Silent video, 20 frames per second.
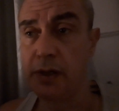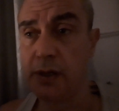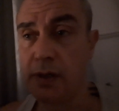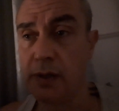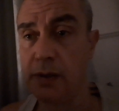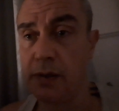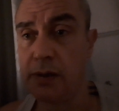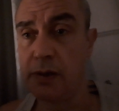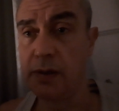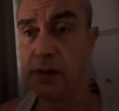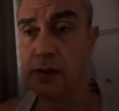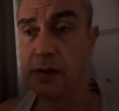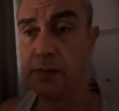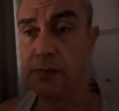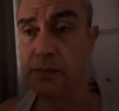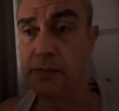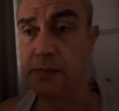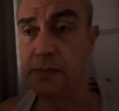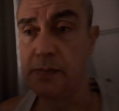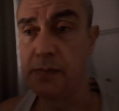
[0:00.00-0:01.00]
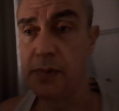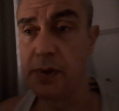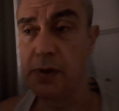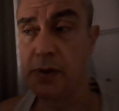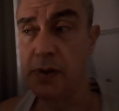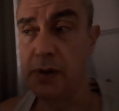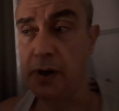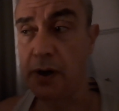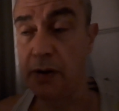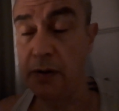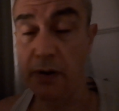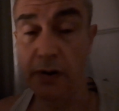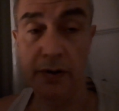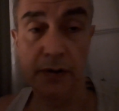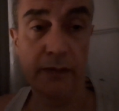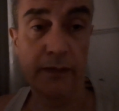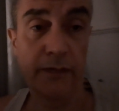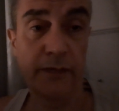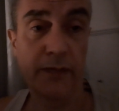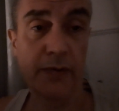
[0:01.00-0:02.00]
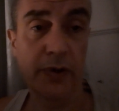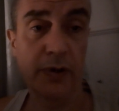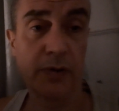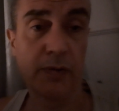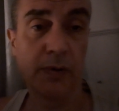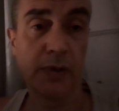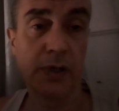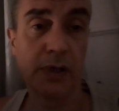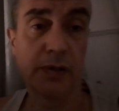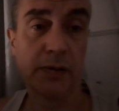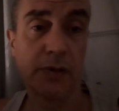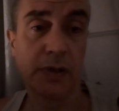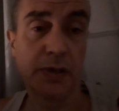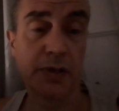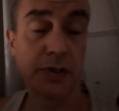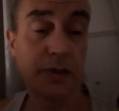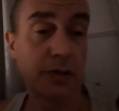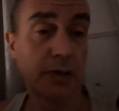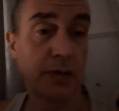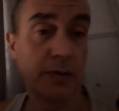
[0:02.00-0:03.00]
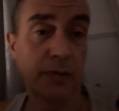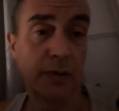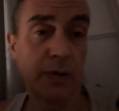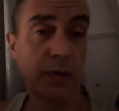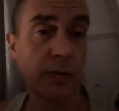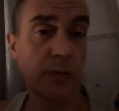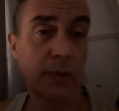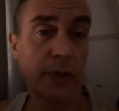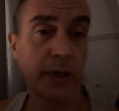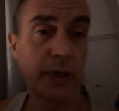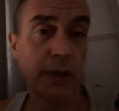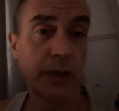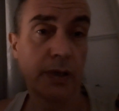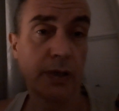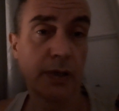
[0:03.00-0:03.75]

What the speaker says: I don't feel well. I just don't want to eat.